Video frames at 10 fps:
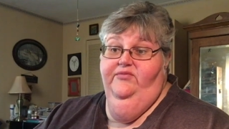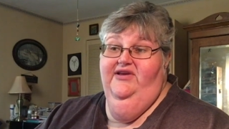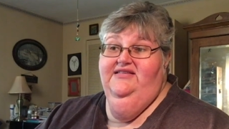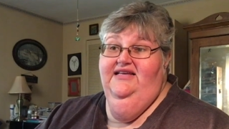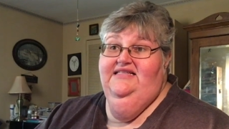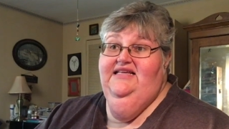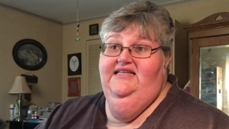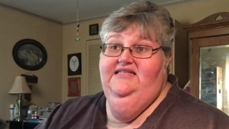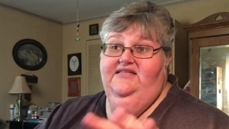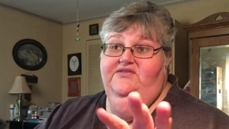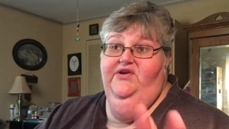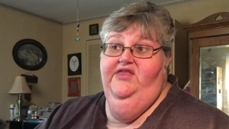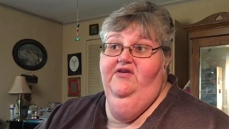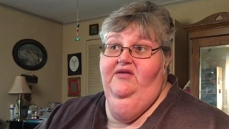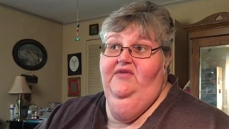Because like I said,
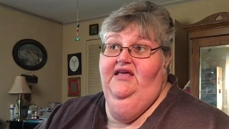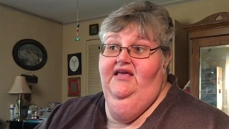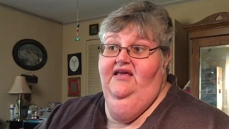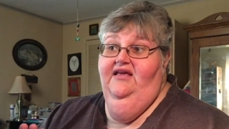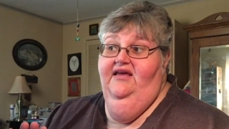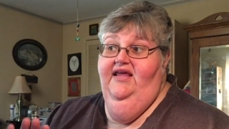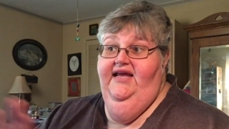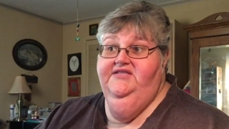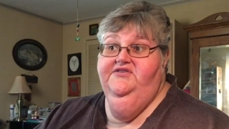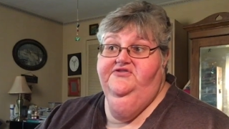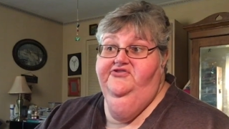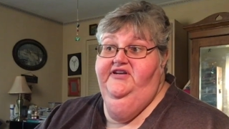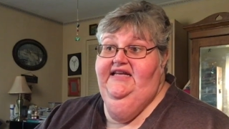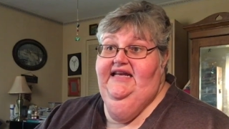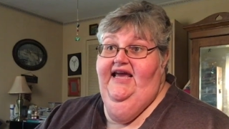23andMe and Ancestry
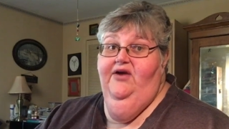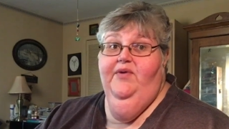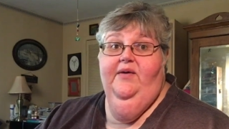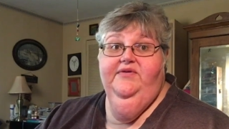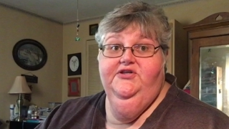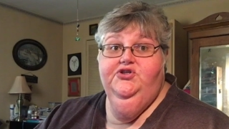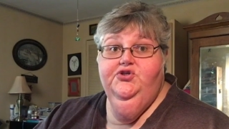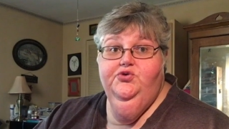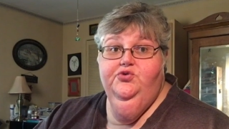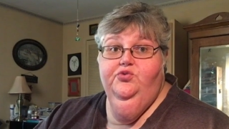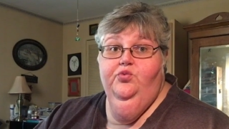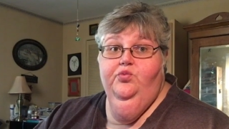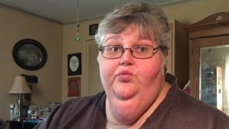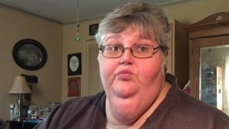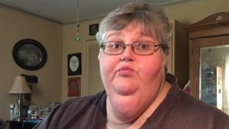DNA are probably the two
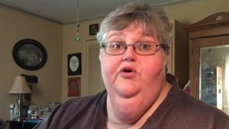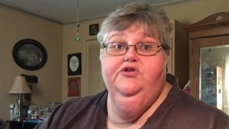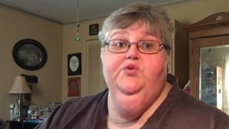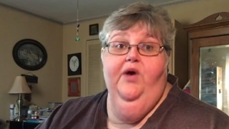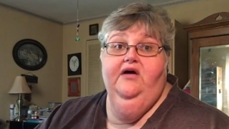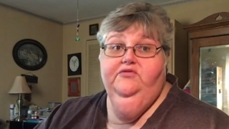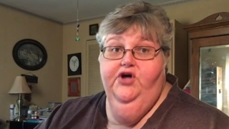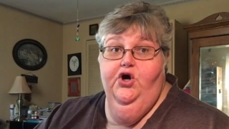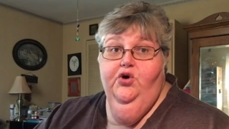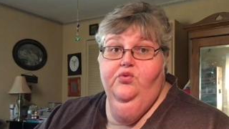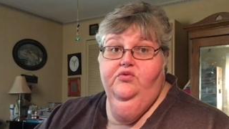most well-known